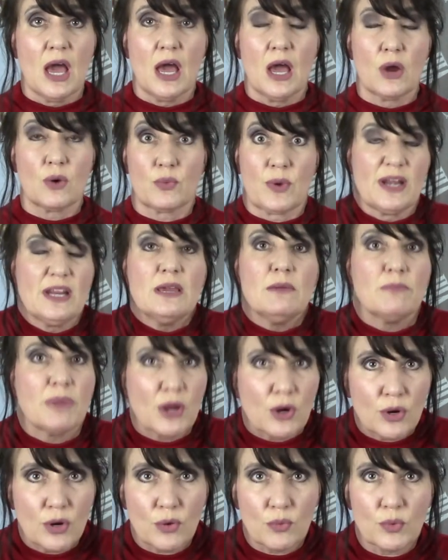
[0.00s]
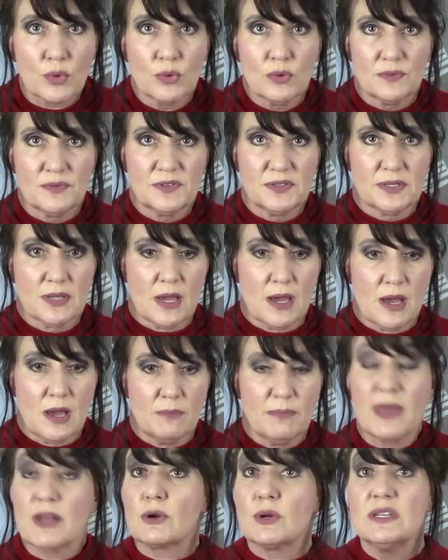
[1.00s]
radiant barrier roofs,
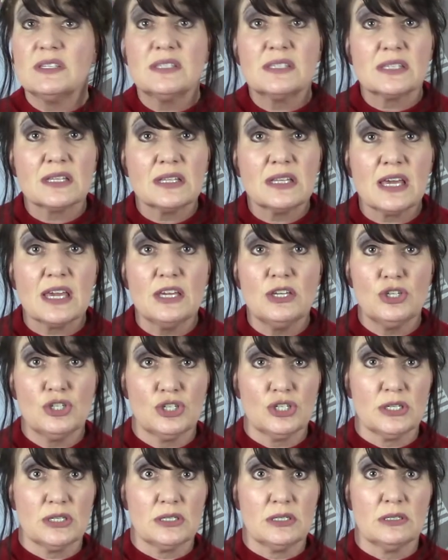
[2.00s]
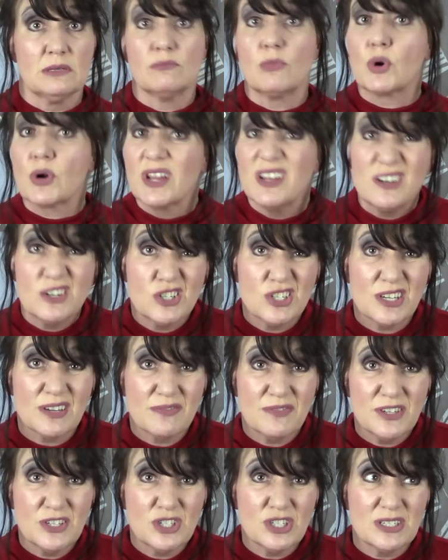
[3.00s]
better insulation, more energy
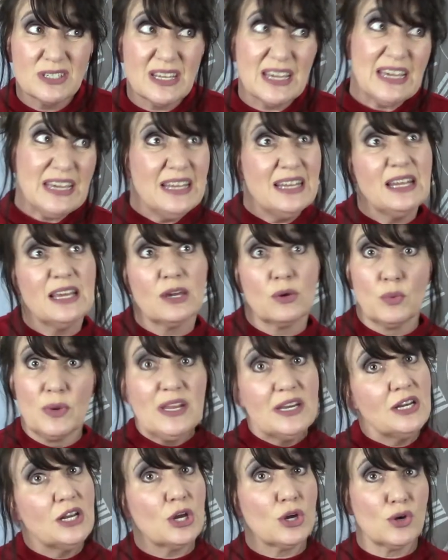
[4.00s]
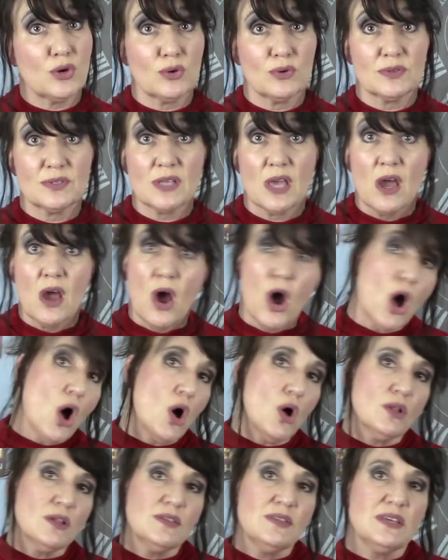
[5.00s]
efficient heating, windows.
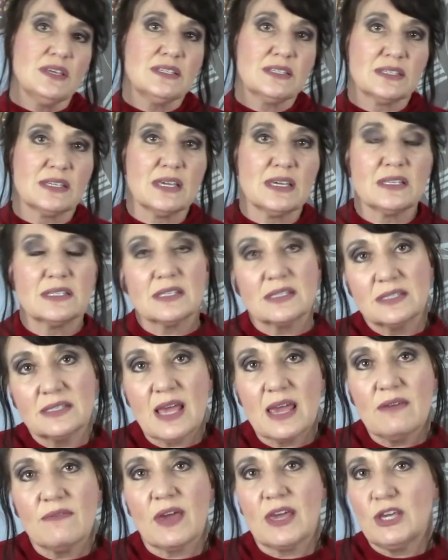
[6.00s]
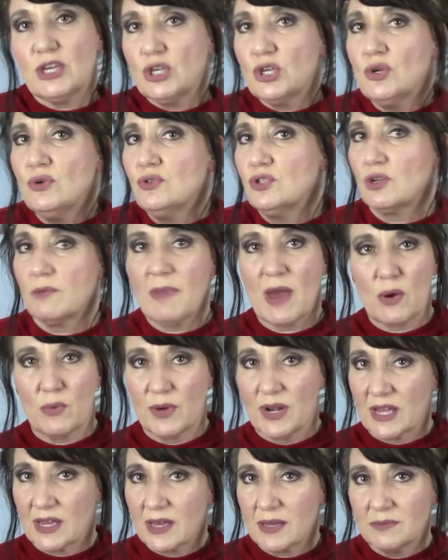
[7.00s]
All of these things save a huge amount when
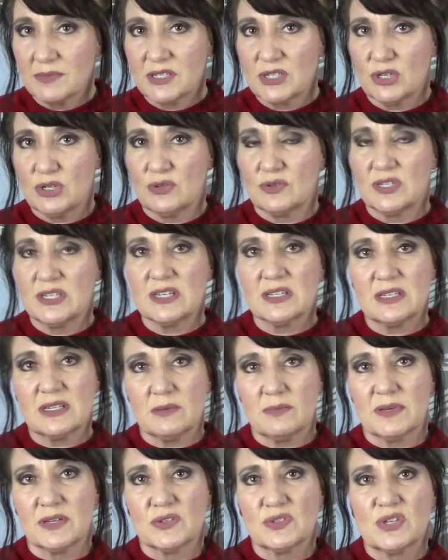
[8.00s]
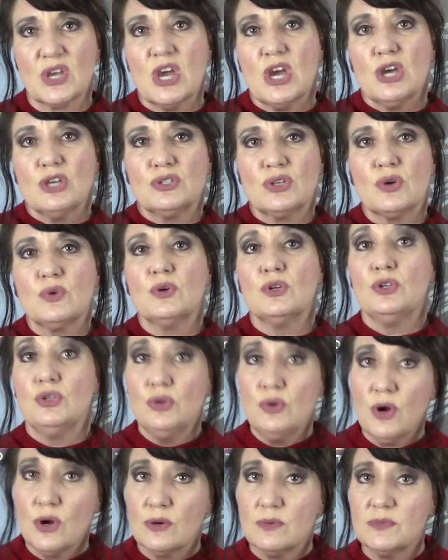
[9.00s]
it comes to utility bills. So new
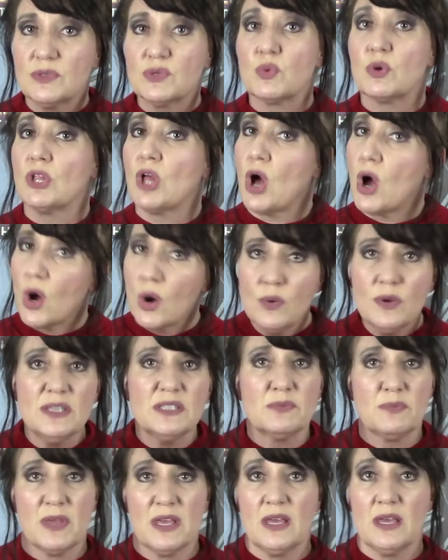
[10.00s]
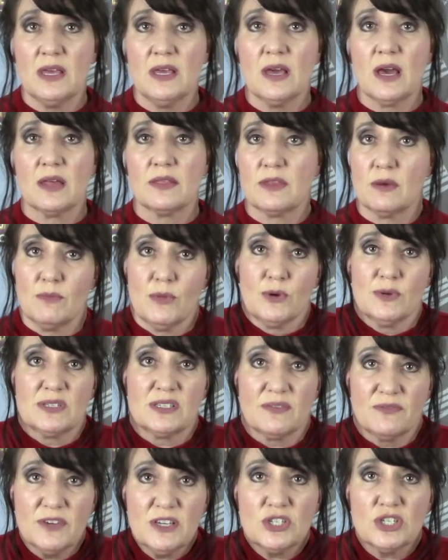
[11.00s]
homes will always be the most
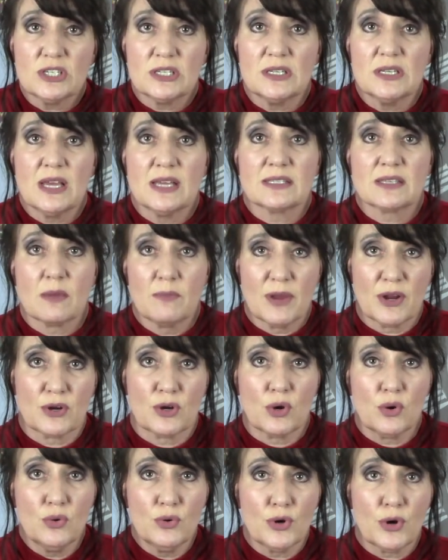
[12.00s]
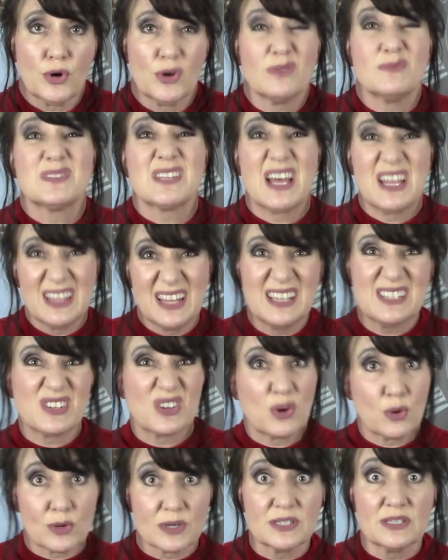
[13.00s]
efficient as compared to older homes, unless of
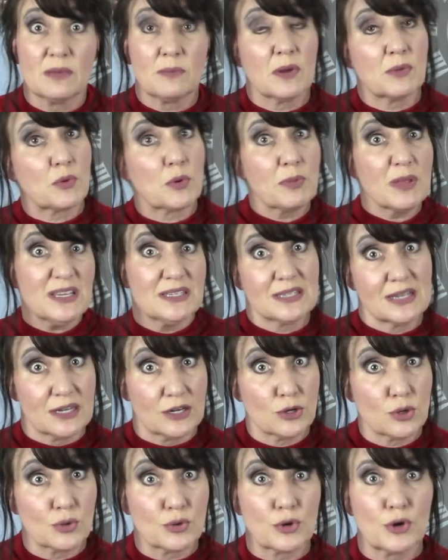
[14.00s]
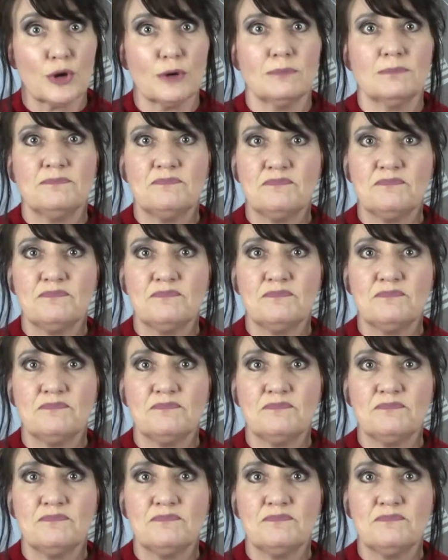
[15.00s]
course they've been replaced in an older home.